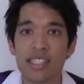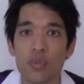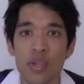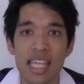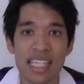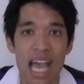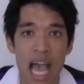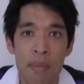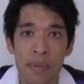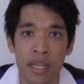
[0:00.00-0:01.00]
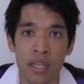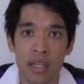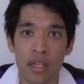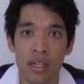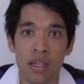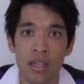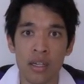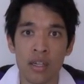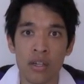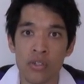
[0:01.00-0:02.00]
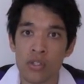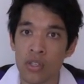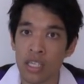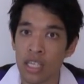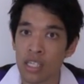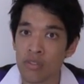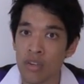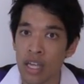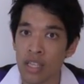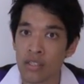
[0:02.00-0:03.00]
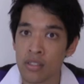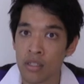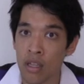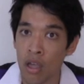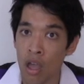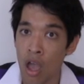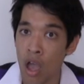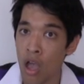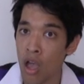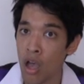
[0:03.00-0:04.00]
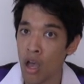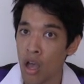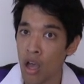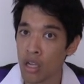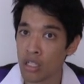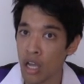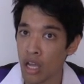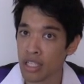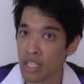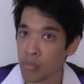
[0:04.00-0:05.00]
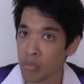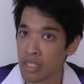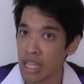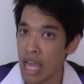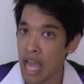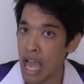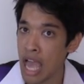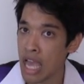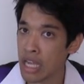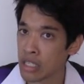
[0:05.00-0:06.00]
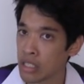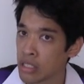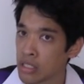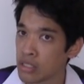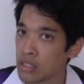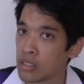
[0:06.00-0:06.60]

want that to happen. So the king devised a cunning plan.